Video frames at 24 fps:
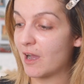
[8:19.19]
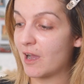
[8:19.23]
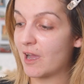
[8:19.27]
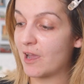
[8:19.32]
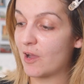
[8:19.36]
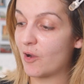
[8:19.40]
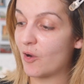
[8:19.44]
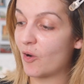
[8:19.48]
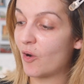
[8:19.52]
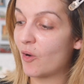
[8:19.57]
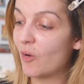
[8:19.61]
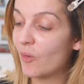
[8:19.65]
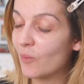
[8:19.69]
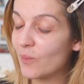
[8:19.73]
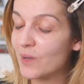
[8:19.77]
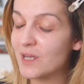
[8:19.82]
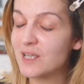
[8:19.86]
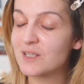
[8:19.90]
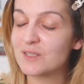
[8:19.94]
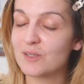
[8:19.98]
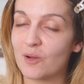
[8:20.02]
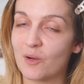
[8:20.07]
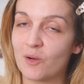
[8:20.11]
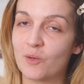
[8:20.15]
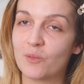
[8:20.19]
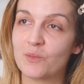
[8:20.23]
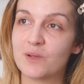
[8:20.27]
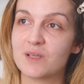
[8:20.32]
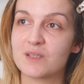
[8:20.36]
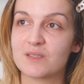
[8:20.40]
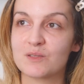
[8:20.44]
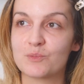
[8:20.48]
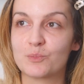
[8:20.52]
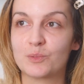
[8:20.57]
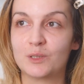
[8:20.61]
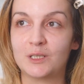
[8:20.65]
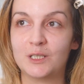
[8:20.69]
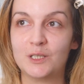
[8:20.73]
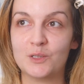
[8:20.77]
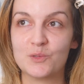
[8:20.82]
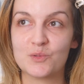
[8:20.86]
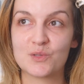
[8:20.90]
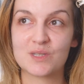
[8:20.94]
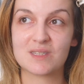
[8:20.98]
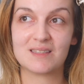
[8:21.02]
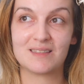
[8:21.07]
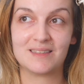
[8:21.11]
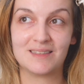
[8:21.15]
I always, always will
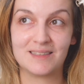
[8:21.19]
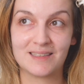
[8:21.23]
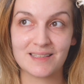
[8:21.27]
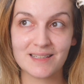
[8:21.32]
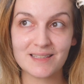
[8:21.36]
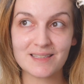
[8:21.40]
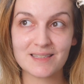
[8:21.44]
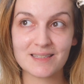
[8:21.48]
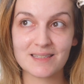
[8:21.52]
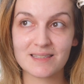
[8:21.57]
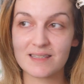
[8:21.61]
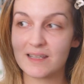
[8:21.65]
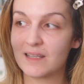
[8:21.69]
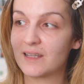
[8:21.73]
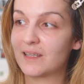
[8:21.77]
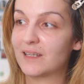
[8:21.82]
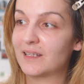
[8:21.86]
use this.